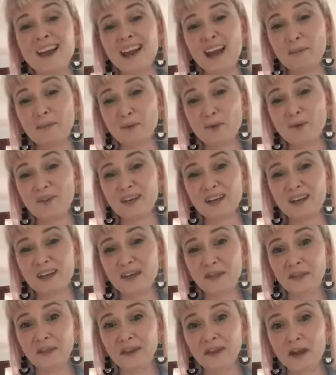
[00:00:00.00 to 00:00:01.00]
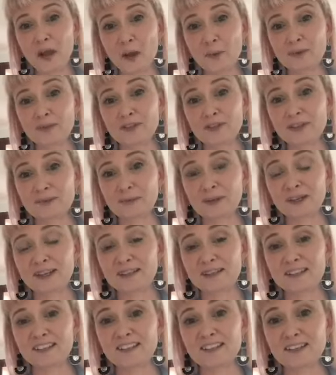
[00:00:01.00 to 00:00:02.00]
And more than anything, I was just
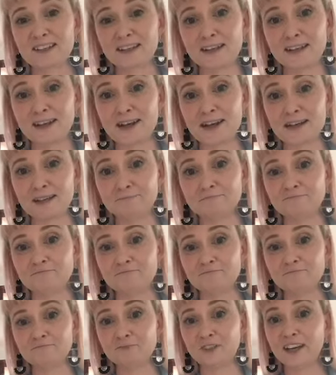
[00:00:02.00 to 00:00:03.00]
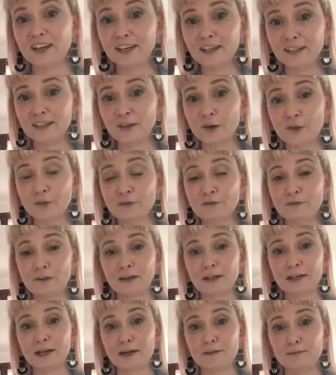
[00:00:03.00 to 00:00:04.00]
pleased to see reading on the
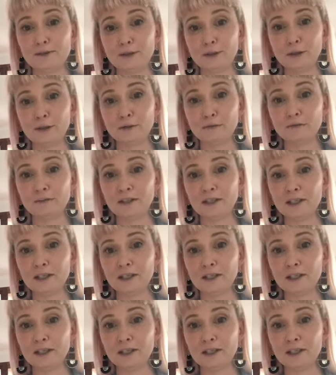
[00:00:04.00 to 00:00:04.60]
front cover of